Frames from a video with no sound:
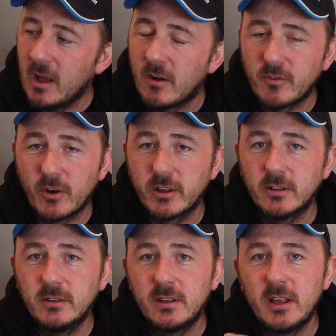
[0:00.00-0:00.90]
of
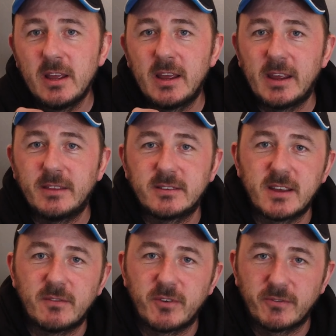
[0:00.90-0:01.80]
oil in the
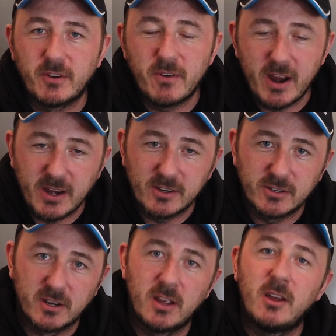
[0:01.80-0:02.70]
1050
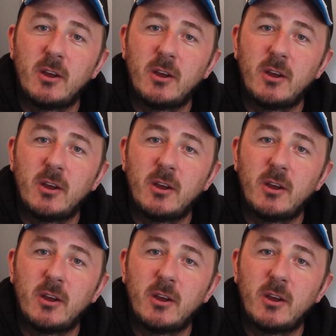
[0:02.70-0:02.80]
range.